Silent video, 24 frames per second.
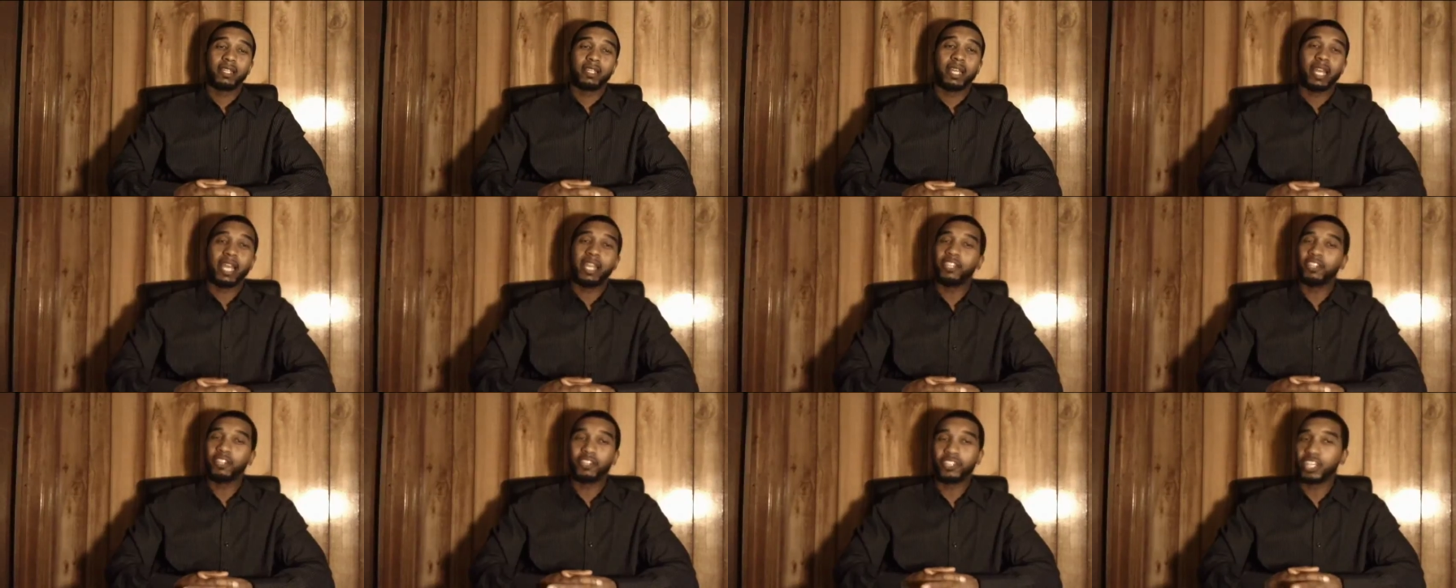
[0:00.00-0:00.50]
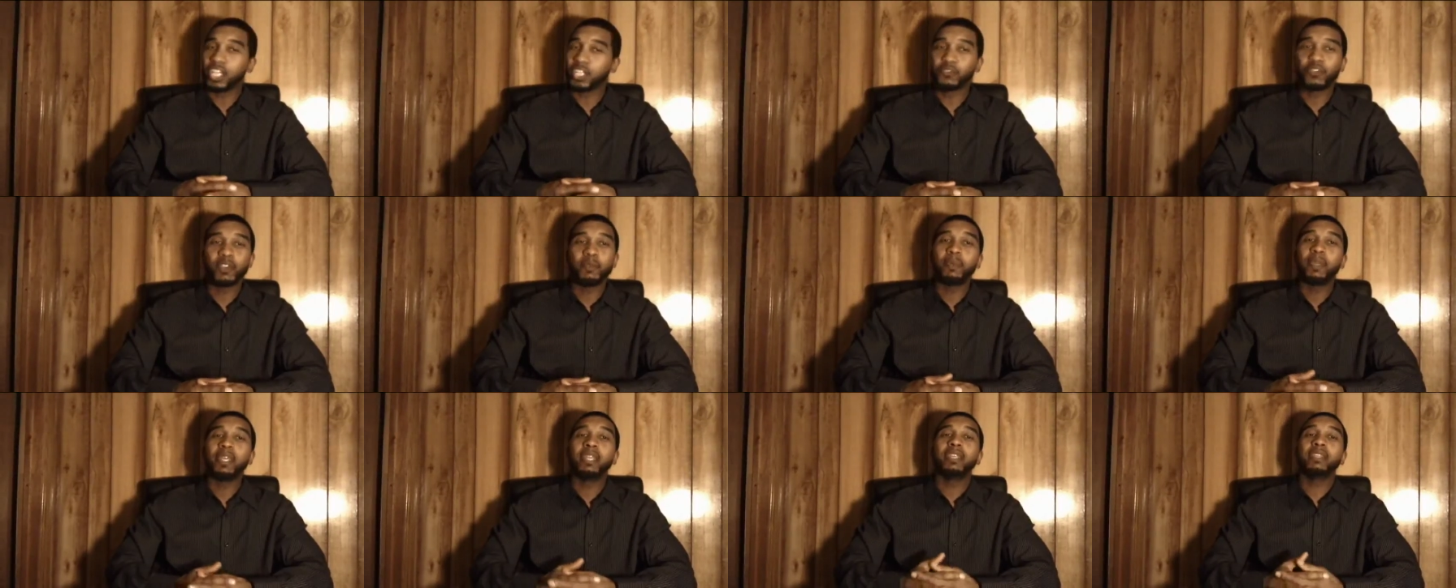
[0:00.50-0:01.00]
And you're
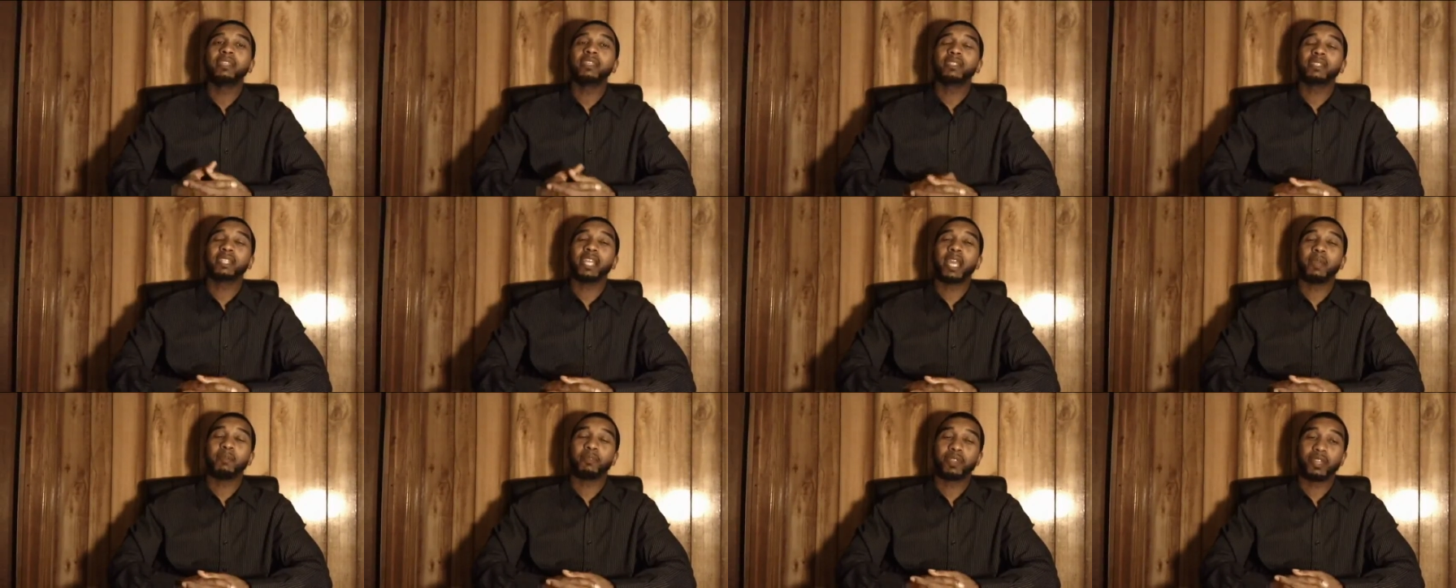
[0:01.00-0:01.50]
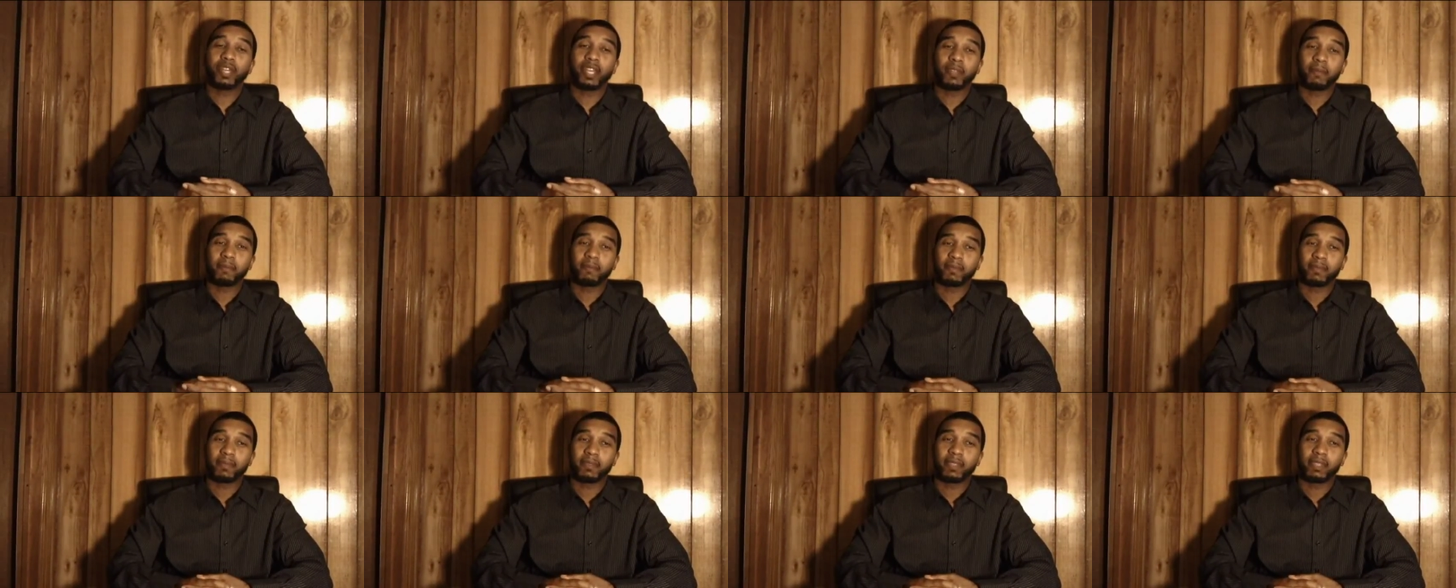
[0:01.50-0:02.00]
just repeating the same thing.
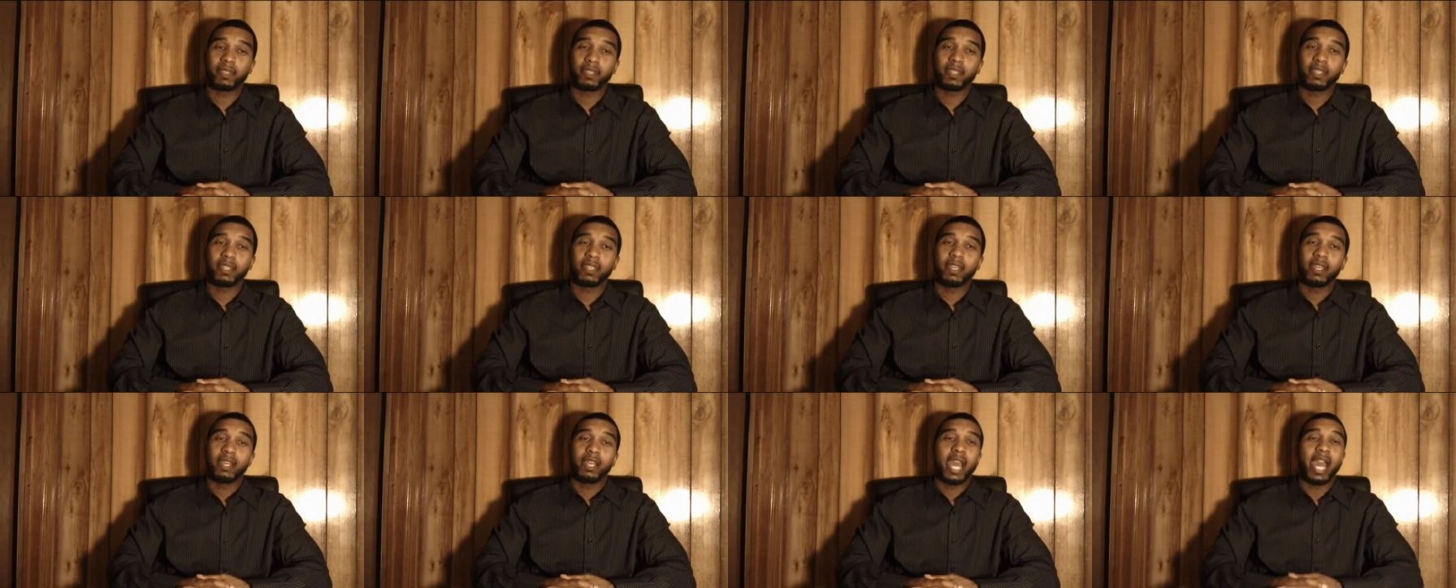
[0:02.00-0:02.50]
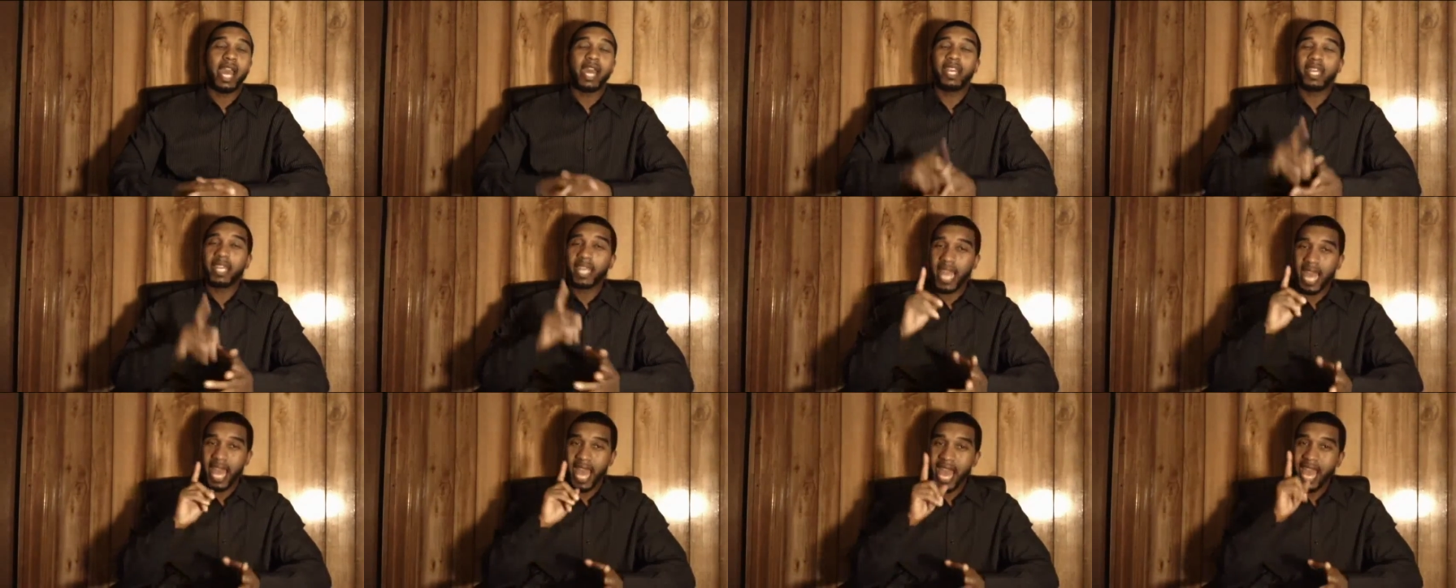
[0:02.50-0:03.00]

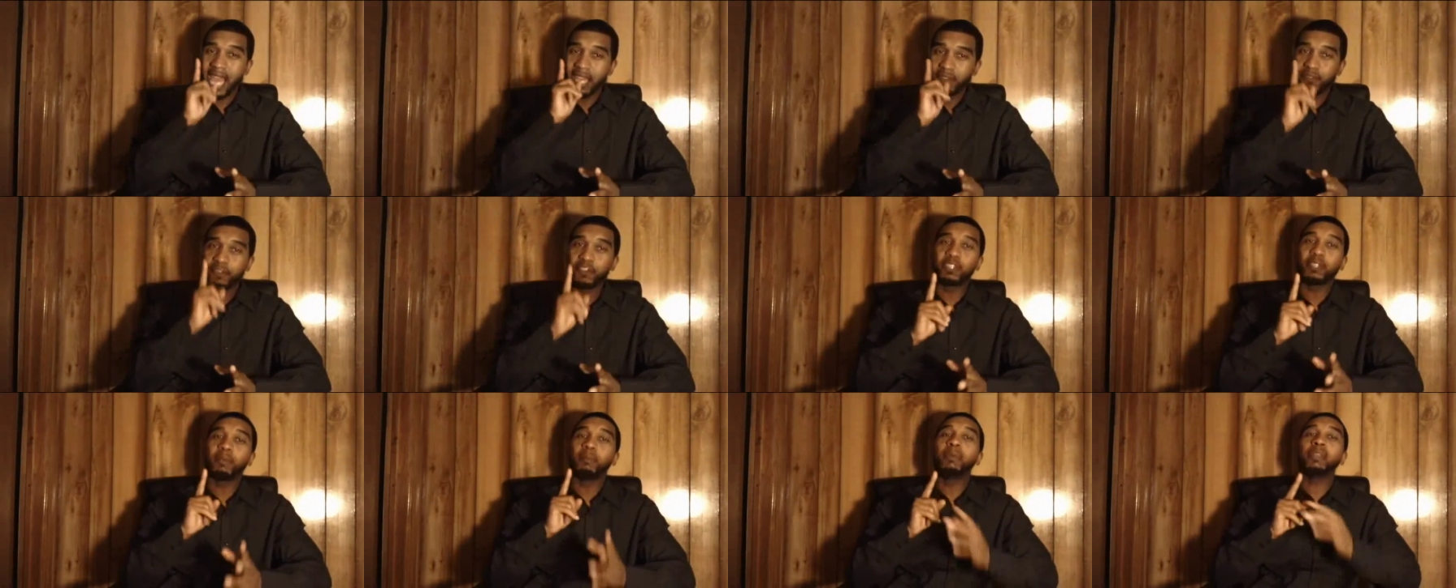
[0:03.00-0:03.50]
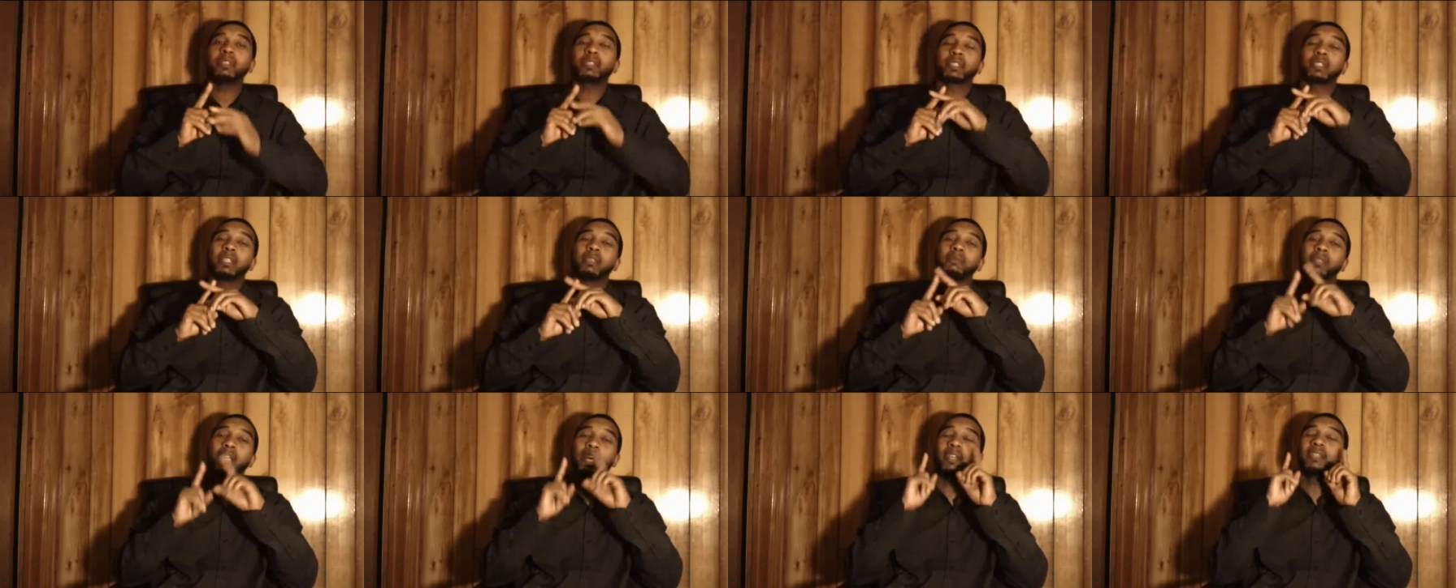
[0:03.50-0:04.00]
And for the
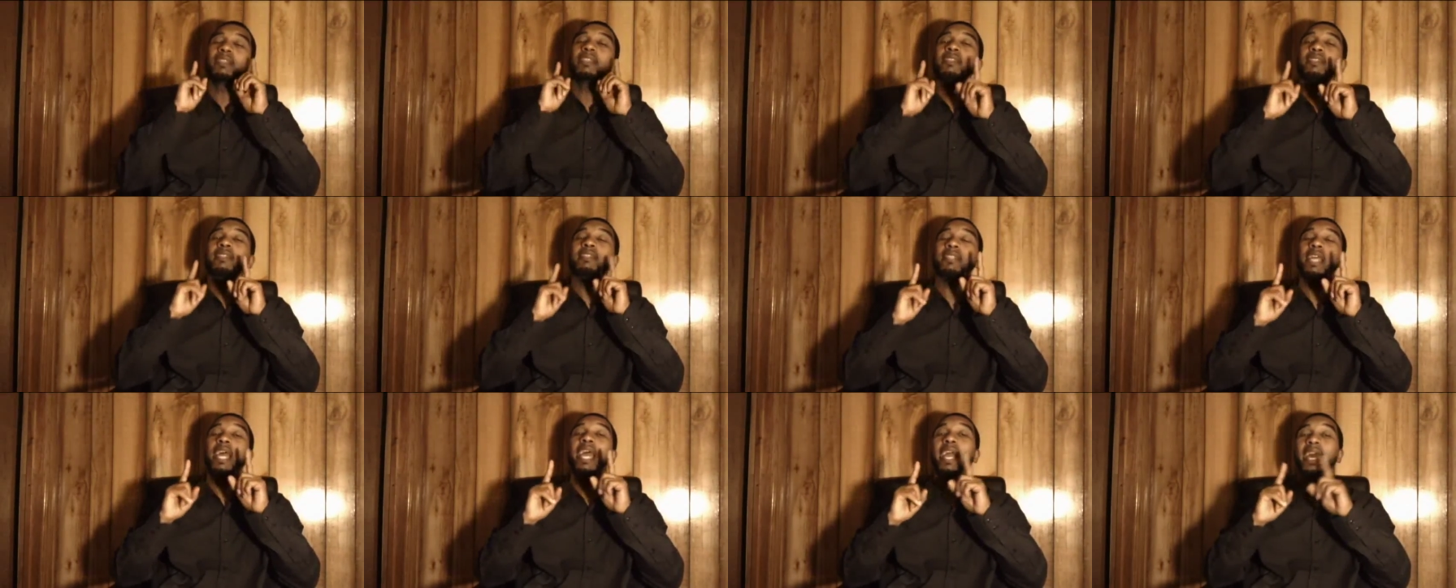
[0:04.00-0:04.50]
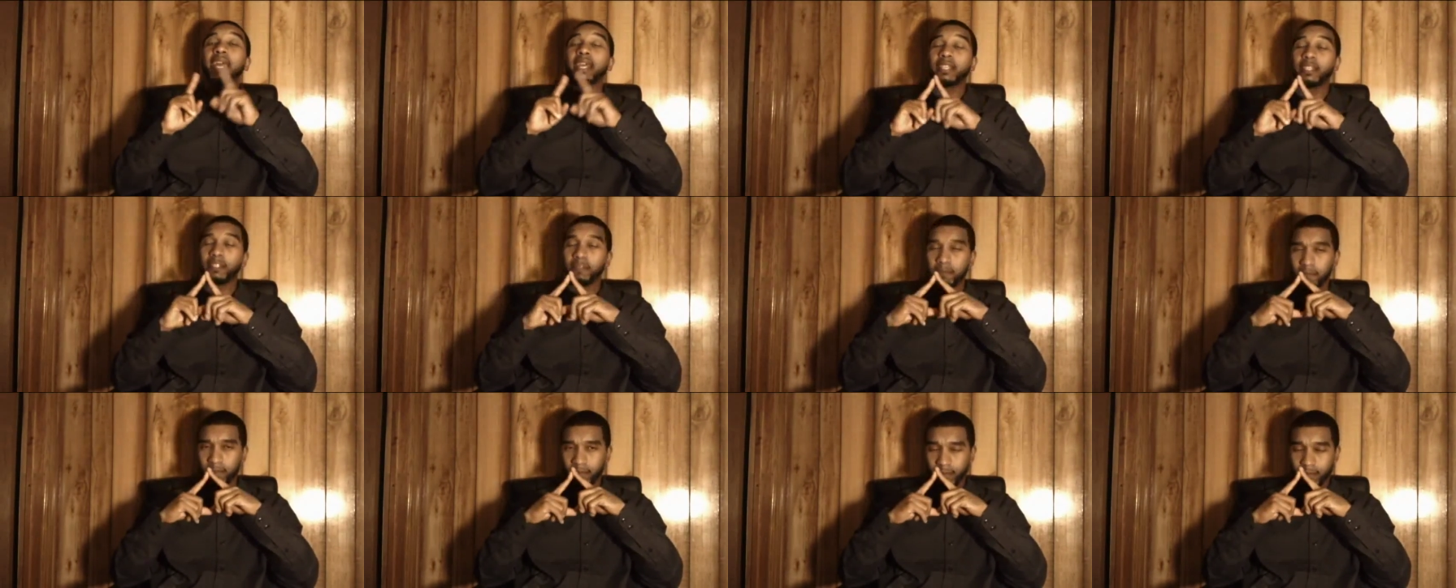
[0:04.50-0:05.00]
Muslims,
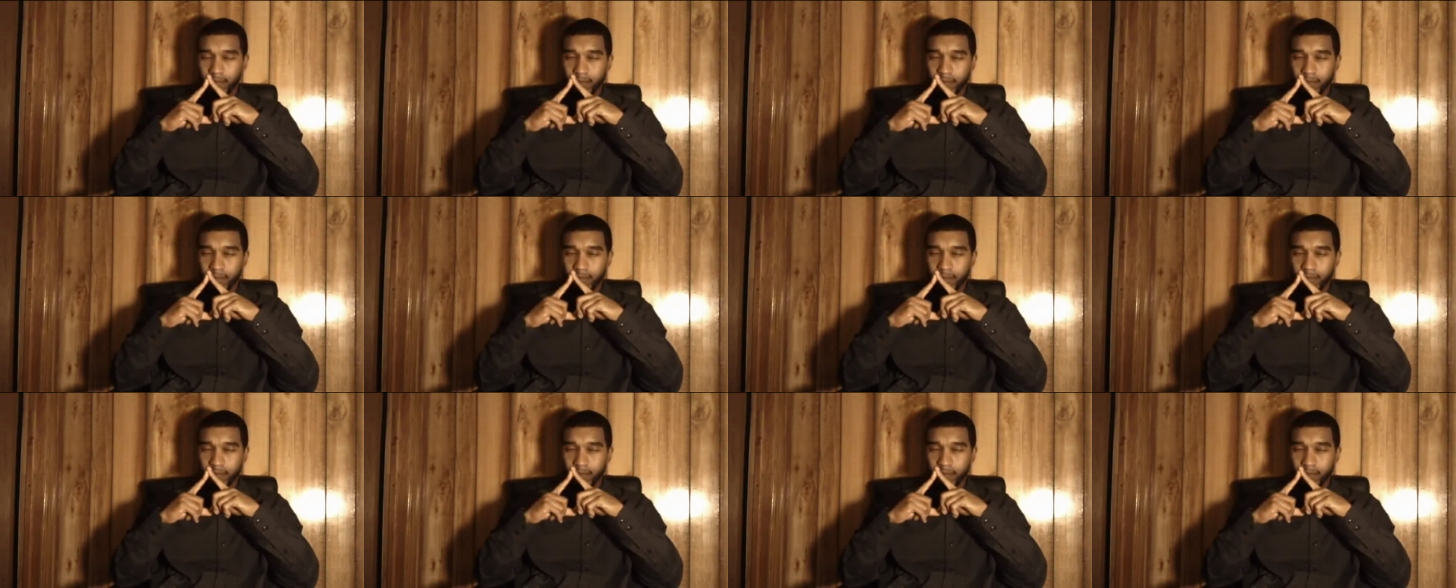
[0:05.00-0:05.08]
understand